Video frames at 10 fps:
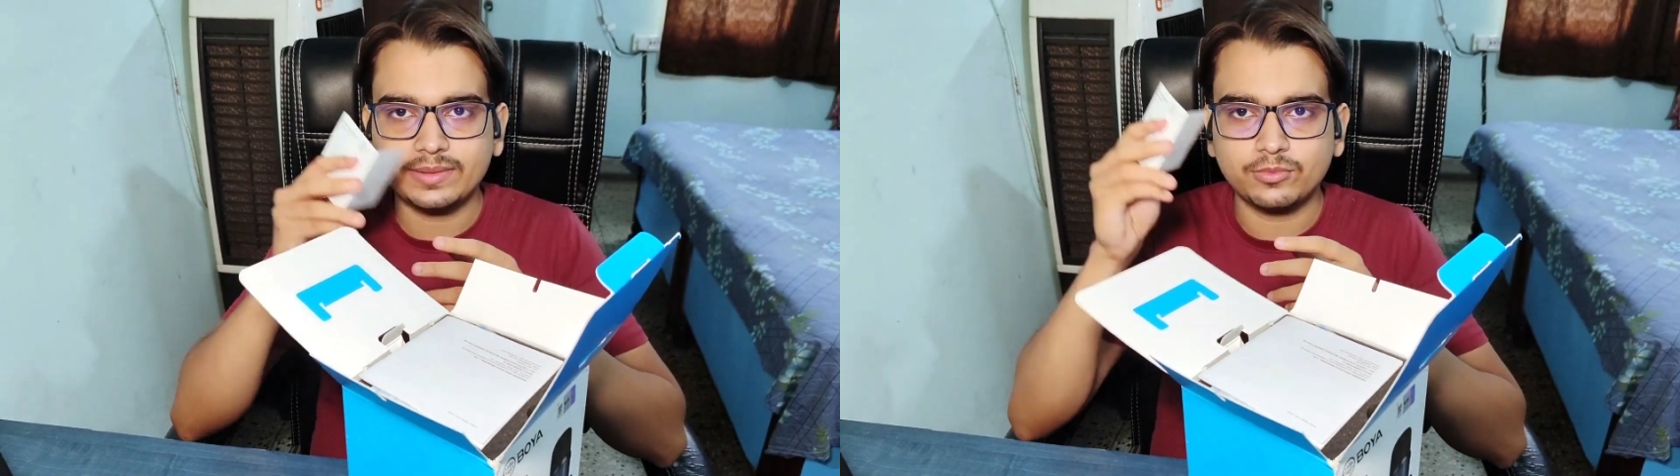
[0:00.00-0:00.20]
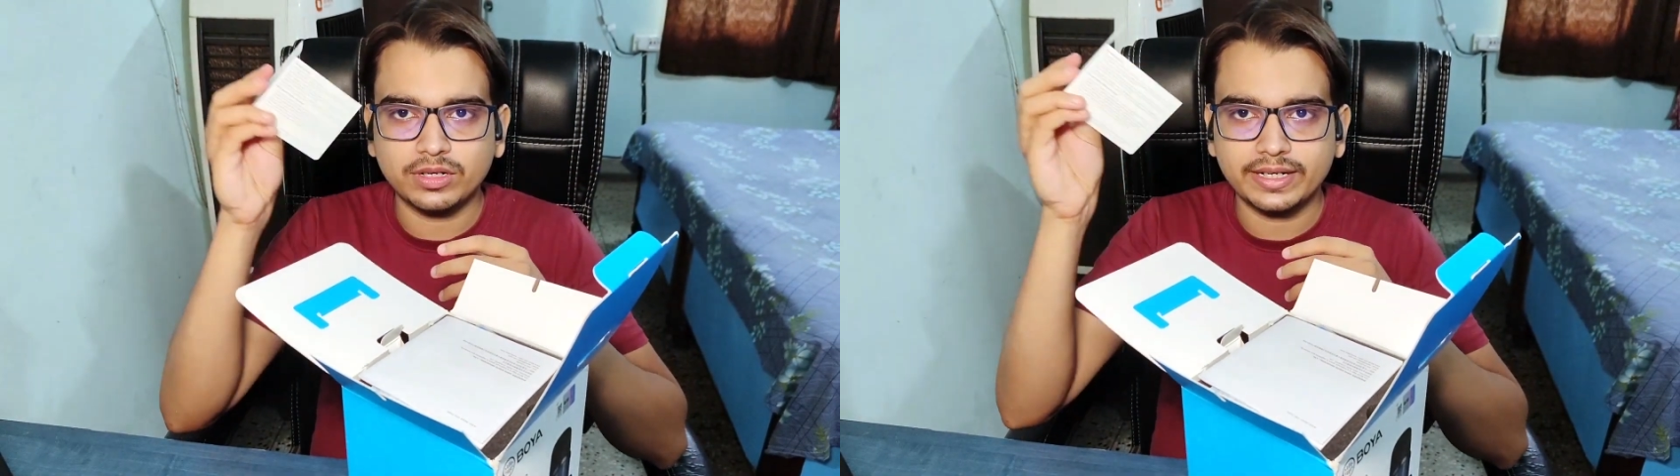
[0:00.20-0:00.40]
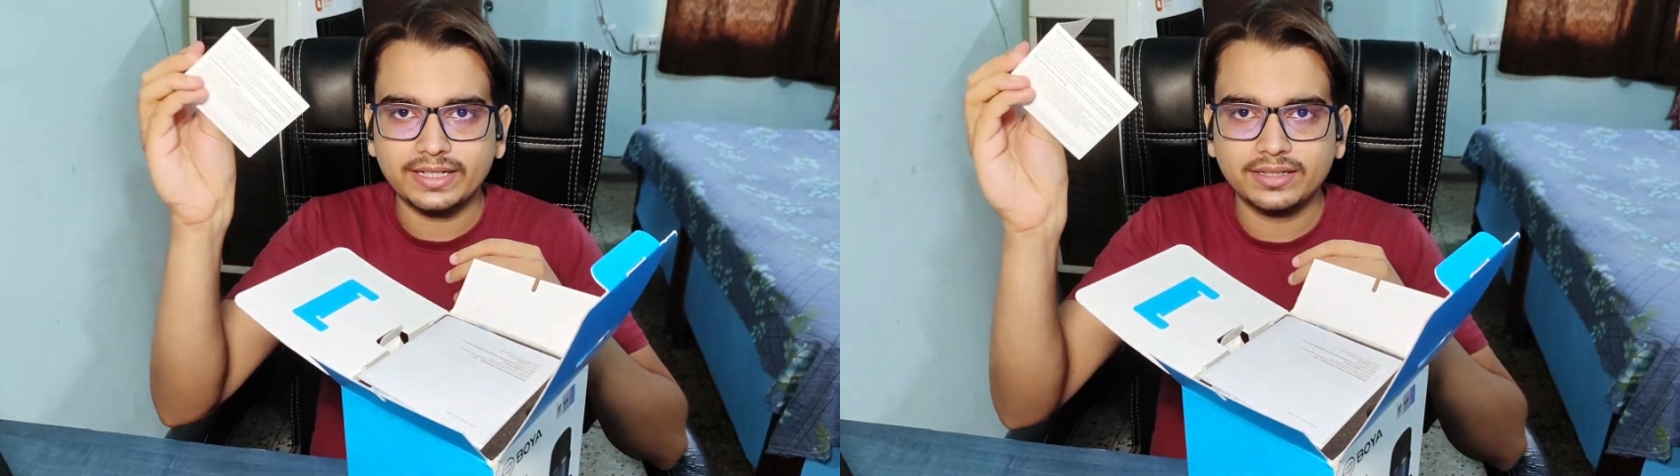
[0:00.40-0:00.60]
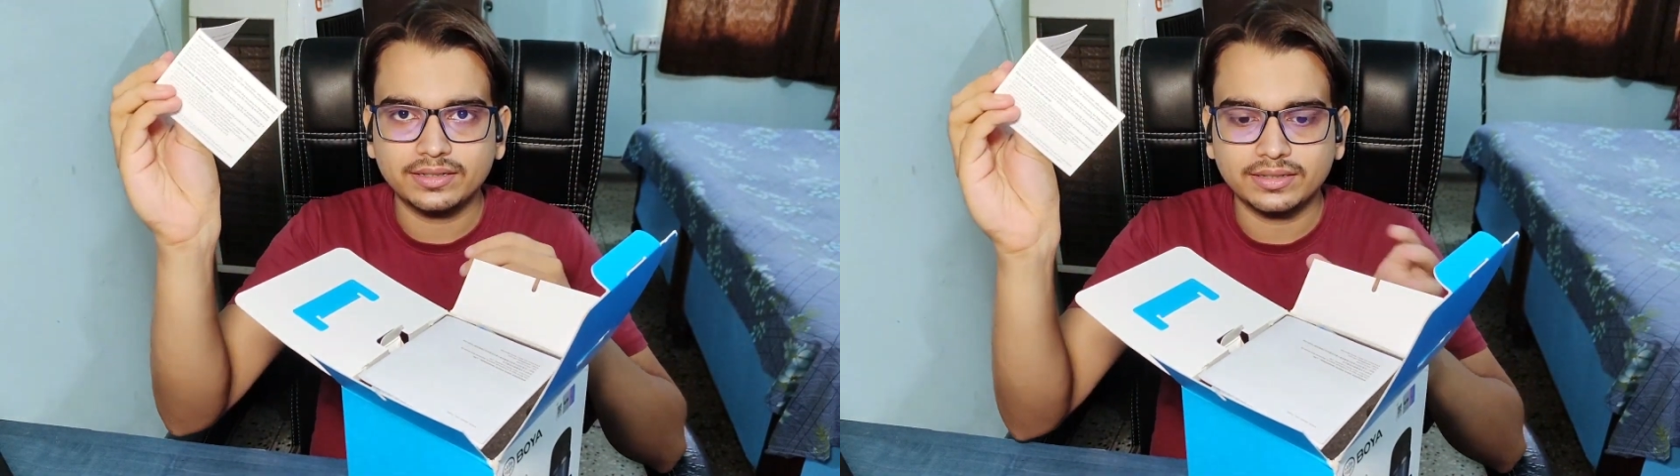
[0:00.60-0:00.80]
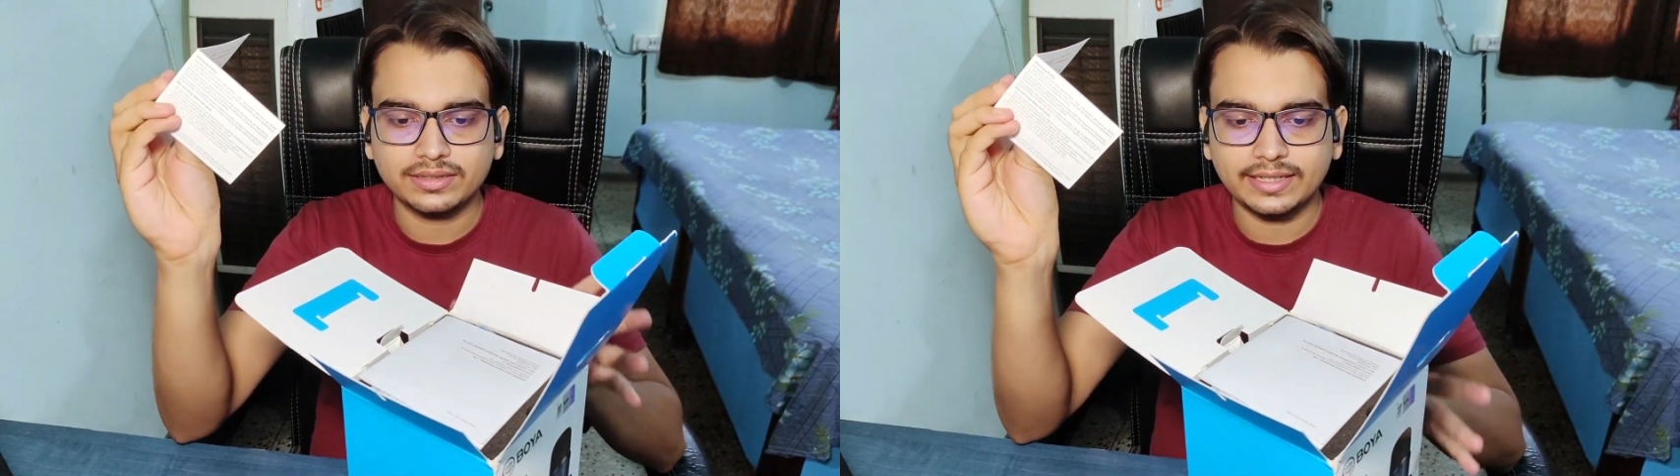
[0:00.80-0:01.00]
booklet
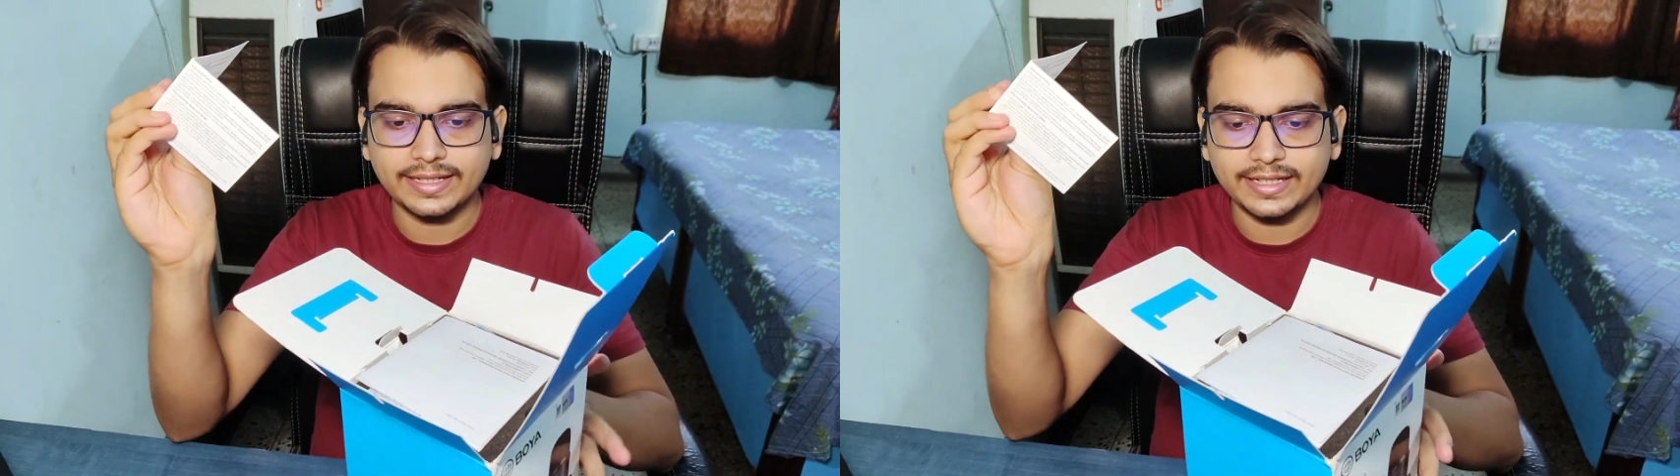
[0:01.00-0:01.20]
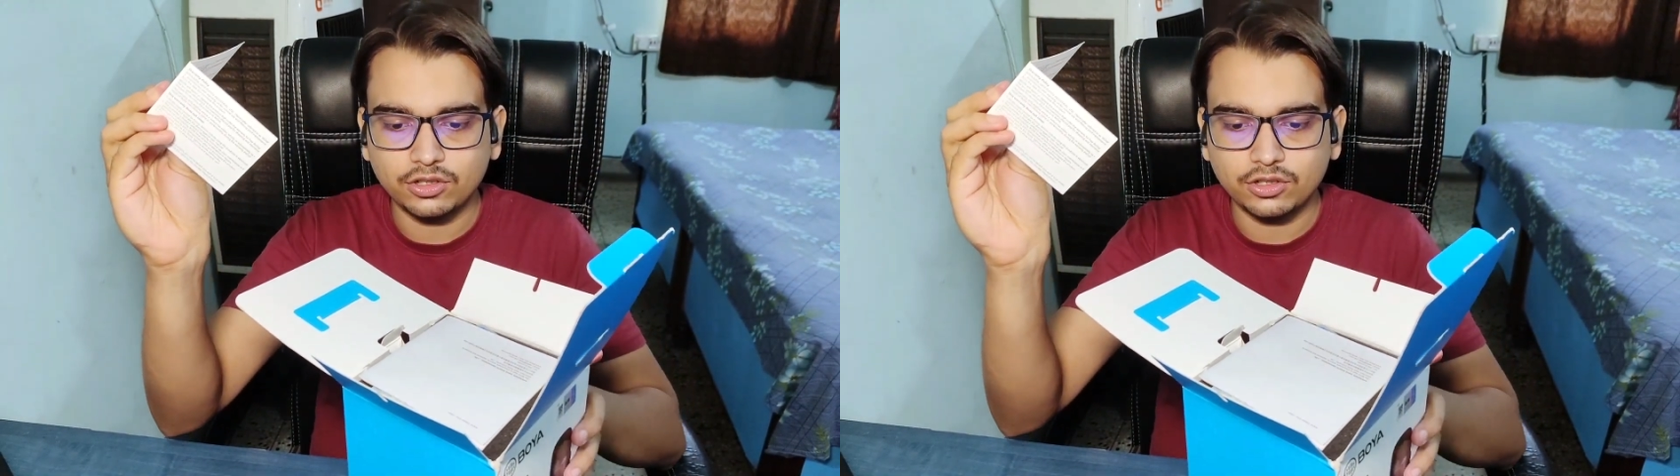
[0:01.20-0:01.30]
that I